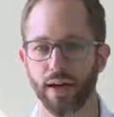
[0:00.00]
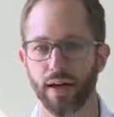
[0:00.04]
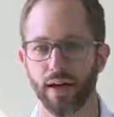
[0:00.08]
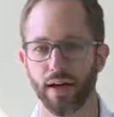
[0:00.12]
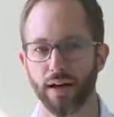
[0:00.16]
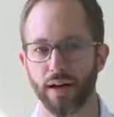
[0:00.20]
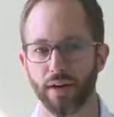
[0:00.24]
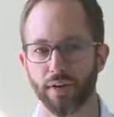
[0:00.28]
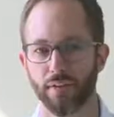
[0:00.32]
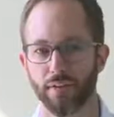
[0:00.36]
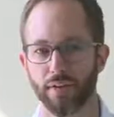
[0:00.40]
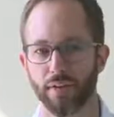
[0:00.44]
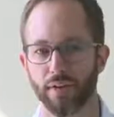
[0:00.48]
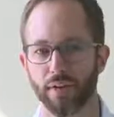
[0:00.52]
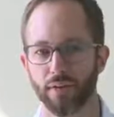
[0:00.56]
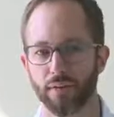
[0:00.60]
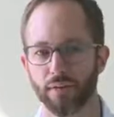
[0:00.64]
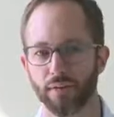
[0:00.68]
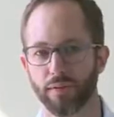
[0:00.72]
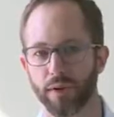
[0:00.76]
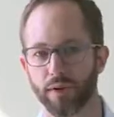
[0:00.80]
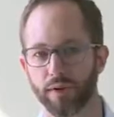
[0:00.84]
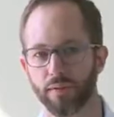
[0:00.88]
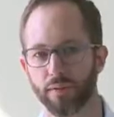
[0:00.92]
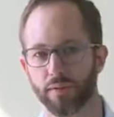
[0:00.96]
Um,
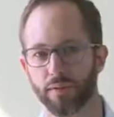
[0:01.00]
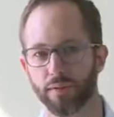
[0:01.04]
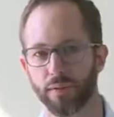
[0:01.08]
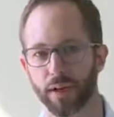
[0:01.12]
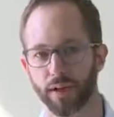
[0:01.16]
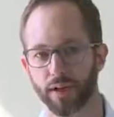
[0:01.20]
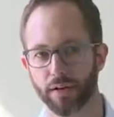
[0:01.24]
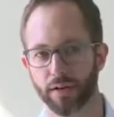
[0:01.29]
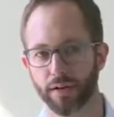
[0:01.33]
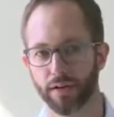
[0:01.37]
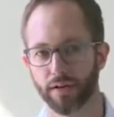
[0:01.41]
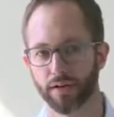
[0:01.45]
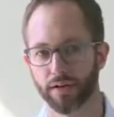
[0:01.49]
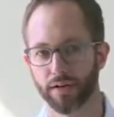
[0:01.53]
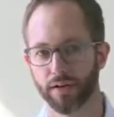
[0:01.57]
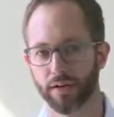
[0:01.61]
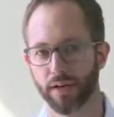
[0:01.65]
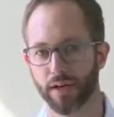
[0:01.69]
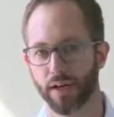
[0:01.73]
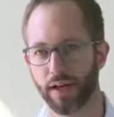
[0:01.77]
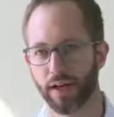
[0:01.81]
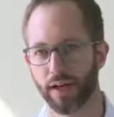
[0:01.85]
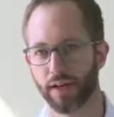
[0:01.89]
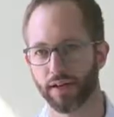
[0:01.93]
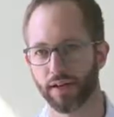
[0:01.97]
one of the main reasons
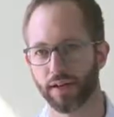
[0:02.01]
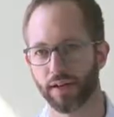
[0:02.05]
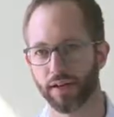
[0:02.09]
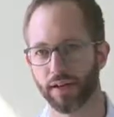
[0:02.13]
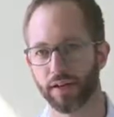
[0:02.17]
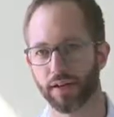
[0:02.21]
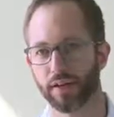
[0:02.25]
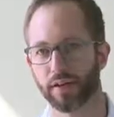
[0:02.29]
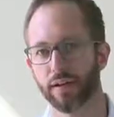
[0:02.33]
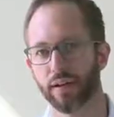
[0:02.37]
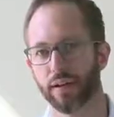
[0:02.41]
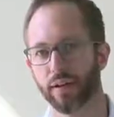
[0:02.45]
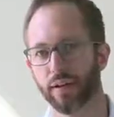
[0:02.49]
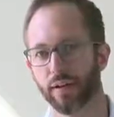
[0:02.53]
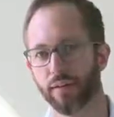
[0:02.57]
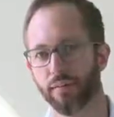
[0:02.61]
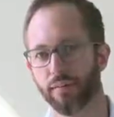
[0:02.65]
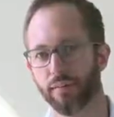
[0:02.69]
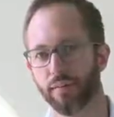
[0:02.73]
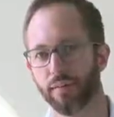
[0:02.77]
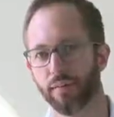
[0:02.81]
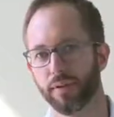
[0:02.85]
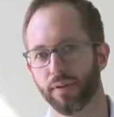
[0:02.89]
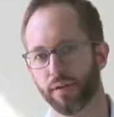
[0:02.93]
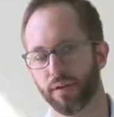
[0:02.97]
that I think
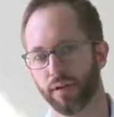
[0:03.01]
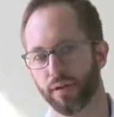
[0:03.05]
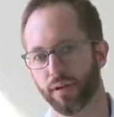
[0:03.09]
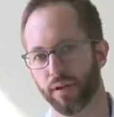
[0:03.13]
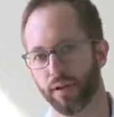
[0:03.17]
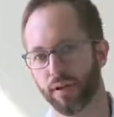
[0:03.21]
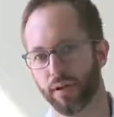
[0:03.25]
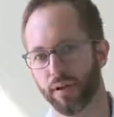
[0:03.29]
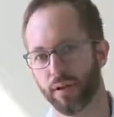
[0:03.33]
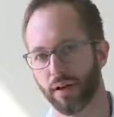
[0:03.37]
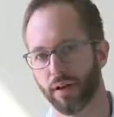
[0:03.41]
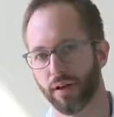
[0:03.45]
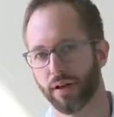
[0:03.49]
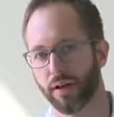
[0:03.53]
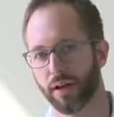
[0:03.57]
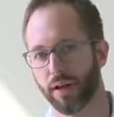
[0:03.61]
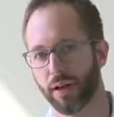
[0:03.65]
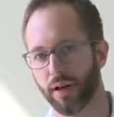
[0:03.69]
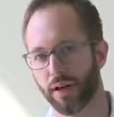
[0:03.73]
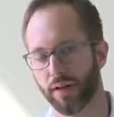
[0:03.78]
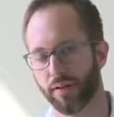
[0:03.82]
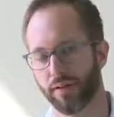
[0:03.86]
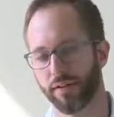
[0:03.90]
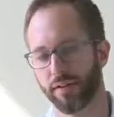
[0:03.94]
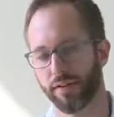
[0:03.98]
um, Uh,
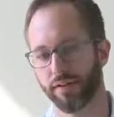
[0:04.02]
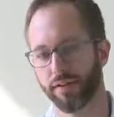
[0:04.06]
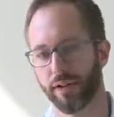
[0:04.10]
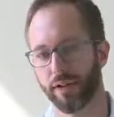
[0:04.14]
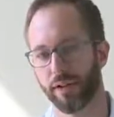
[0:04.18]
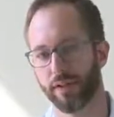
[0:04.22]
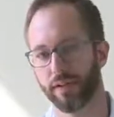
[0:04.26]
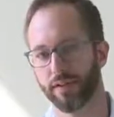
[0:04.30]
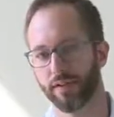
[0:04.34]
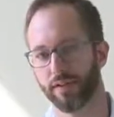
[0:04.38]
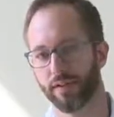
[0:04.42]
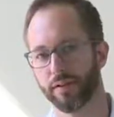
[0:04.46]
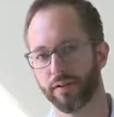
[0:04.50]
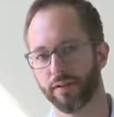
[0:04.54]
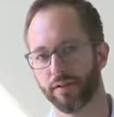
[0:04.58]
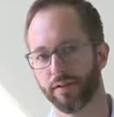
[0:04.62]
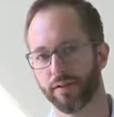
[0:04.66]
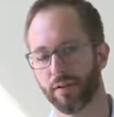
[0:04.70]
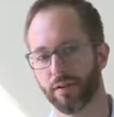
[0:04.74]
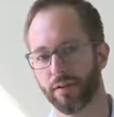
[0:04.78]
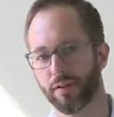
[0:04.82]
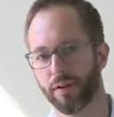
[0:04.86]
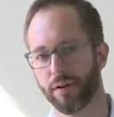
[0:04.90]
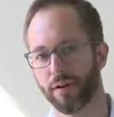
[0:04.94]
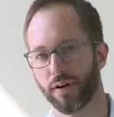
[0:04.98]
R has advantages
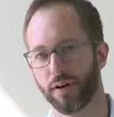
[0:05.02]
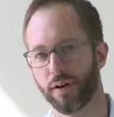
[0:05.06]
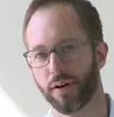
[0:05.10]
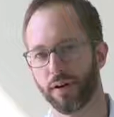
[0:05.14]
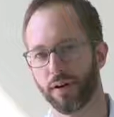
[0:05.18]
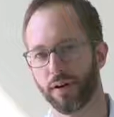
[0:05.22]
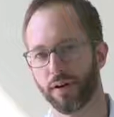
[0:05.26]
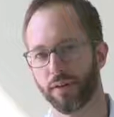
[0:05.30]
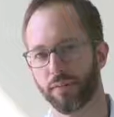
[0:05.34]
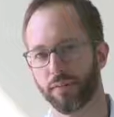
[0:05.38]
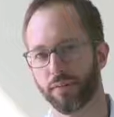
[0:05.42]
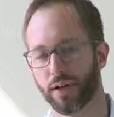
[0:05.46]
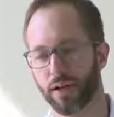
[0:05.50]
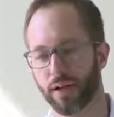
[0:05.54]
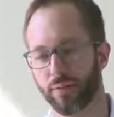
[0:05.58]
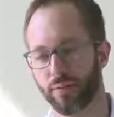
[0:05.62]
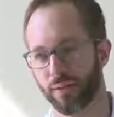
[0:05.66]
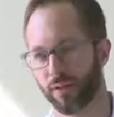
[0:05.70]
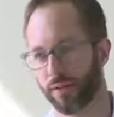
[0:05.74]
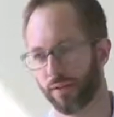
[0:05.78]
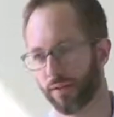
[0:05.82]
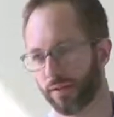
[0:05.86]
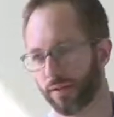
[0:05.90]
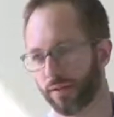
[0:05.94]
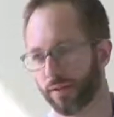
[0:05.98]
for uh,
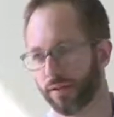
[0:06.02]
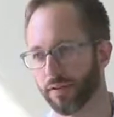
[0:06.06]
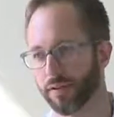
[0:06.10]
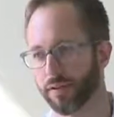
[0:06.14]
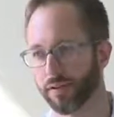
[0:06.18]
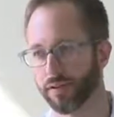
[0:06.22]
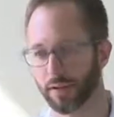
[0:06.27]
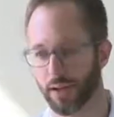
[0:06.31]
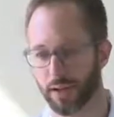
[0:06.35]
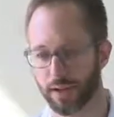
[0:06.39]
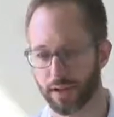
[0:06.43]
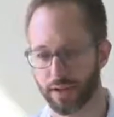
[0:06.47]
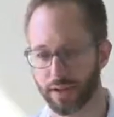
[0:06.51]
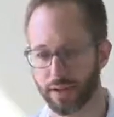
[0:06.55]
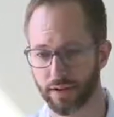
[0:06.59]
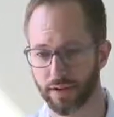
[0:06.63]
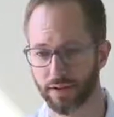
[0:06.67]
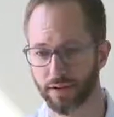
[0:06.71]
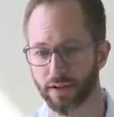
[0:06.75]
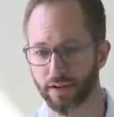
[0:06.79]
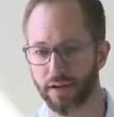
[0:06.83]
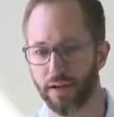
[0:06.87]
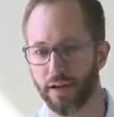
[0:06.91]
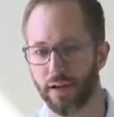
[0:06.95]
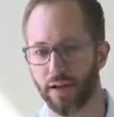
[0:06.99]
computational social
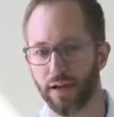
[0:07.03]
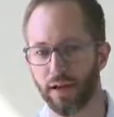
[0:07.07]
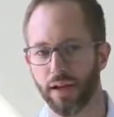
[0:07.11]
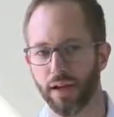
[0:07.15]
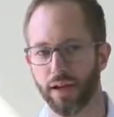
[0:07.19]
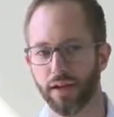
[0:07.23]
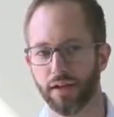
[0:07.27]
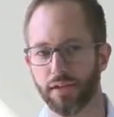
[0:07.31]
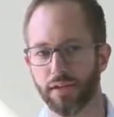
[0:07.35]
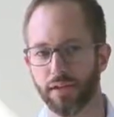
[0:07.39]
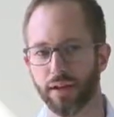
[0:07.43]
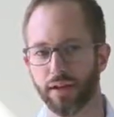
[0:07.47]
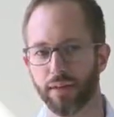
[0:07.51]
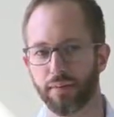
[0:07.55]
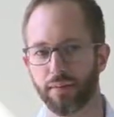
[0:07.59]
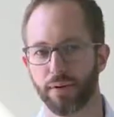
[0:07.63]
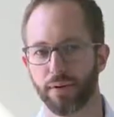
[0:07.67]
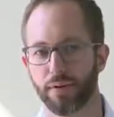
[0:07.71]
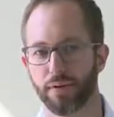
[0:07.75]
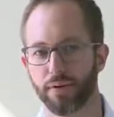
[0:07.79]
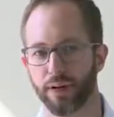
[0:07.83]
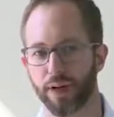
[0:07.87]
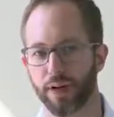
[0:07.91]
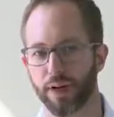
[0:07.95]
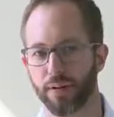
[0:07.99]
scientists is that it
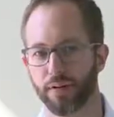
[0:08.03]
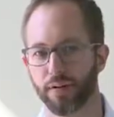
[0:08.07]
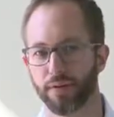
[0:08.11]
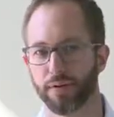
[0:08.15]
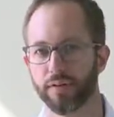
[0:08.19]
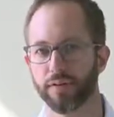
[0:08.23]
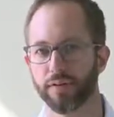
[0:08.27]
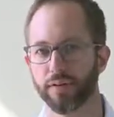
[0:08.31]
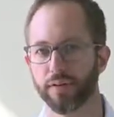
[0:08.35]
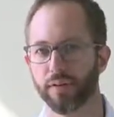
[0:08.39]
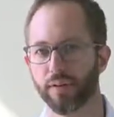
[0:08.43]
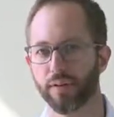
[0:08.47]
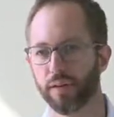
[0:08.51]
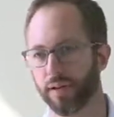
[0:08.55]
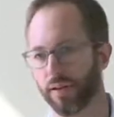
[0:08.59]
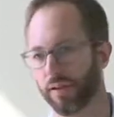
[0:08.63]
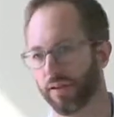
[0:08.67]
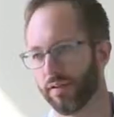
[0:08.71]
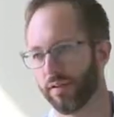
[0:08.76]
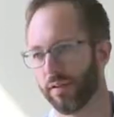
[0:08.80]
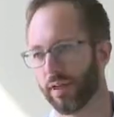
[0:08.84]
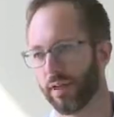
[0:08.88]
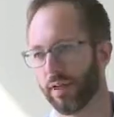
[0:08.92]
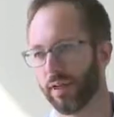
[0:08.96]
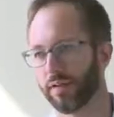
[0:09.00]
provides really
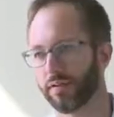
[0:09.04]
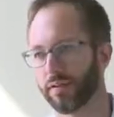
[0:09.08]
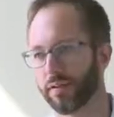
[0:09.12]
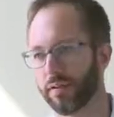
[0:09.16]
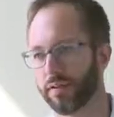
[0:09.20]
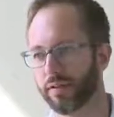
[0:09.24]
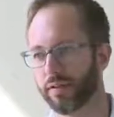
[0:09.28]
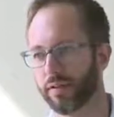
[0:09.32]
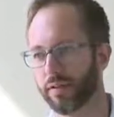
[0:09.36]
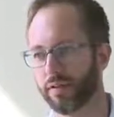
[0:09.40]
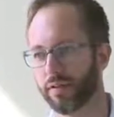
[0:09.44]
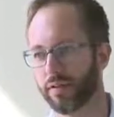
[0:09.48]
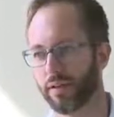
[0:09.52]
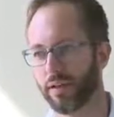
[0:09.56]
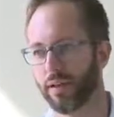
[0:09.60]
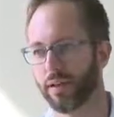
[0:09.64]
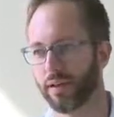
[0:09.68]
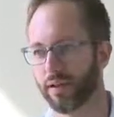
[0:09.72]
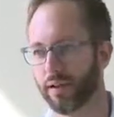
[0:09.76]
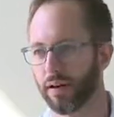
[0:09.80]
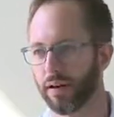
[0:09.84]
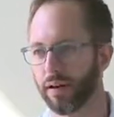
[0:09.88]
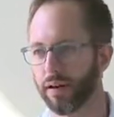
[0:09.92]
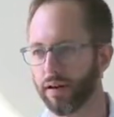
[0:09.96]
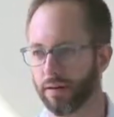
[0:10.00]
easy access to the state of
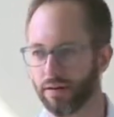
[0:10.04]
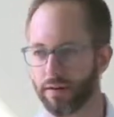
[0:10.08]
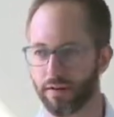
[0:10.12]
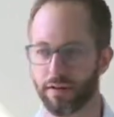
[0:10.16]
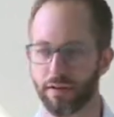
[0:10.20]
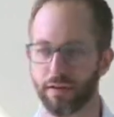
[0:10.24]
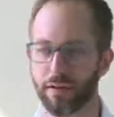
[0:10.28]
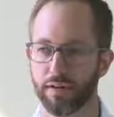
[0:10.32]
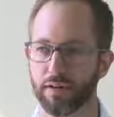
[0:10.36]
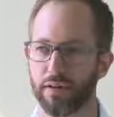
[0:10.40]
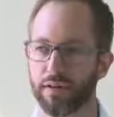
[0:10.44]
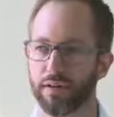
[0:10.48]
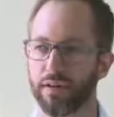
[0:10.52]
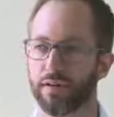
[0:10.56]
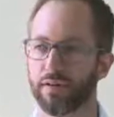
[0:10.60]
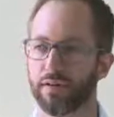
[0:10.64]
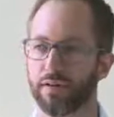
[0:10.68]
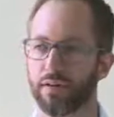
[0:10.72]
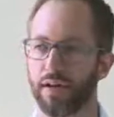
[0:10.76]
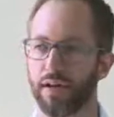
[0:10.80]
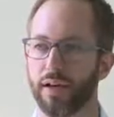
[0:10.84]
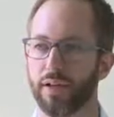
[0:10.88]
the art in statistics.